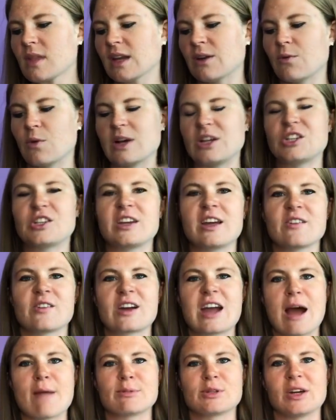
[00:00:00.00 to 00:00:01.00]
which the other
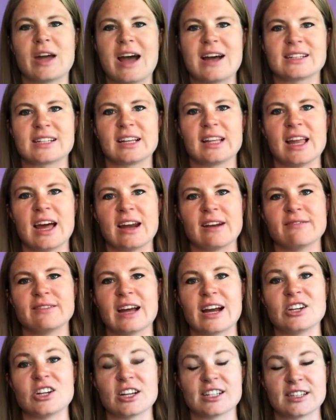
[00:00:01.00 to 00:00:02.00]
capsule has a lot of
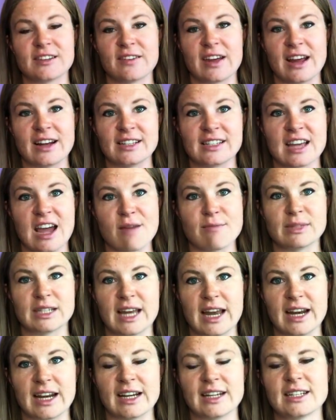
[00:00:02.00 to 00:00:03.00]
digestive enzymes
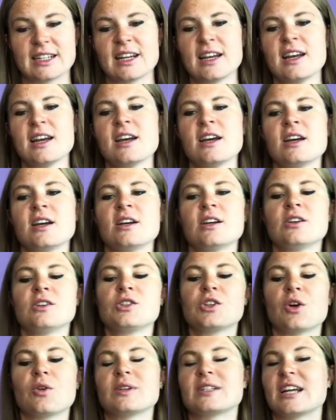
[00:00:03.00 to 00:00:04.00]
in it.
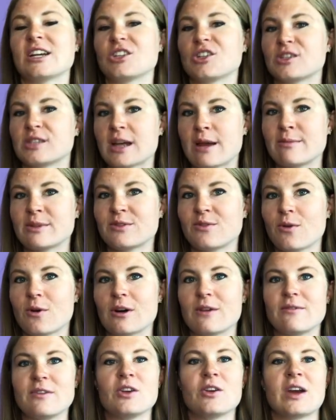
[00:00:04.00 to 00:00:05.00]
So Essential Zymes
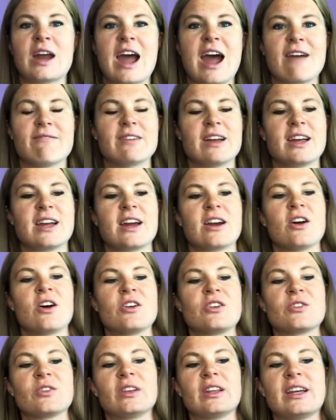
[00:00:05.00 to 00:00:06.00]
4, if you don't have that yet
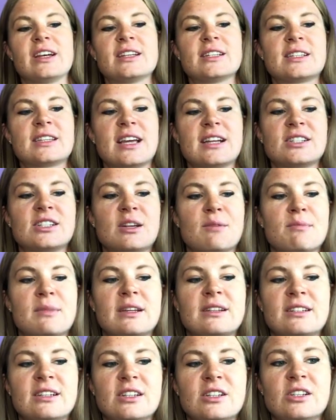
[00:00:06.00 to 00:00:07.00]
on your list, that's
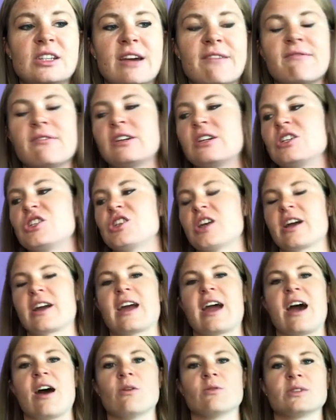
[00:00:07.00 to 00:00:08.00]
something to definitely
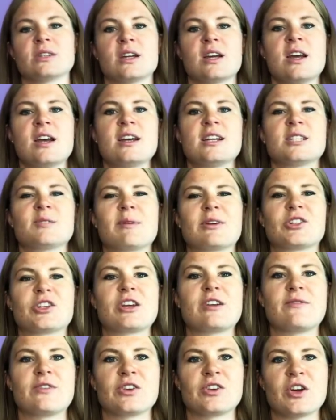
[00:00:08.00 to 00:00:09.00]
check out,
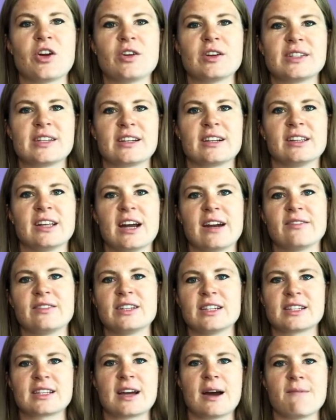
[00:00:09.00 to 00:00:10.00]
especially if you're noticing a lot of
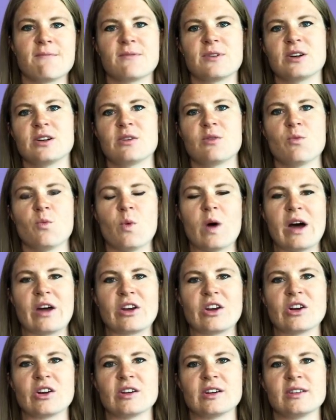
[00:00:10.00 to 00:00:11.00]
discomfort
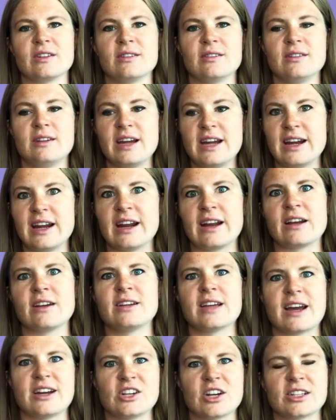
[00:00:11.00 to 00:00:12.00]
while you're eating,
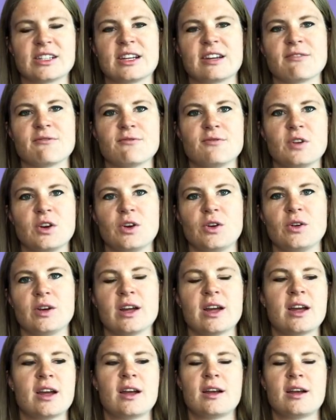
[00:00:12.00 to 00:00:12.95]
digesting food.